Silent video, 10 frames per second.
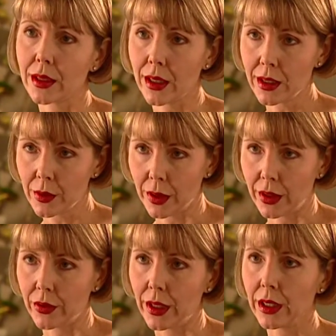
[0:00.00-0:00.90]
getting a
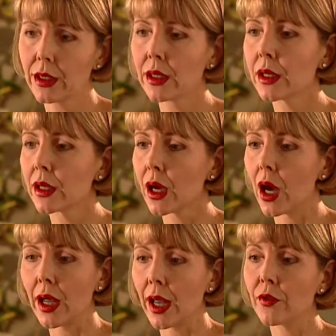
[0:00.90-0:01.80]
migraine,
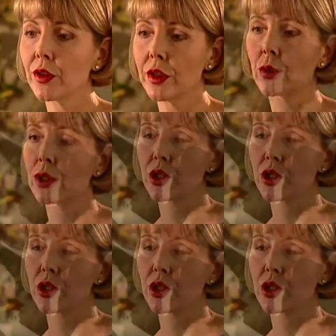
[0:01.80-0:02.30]
everything would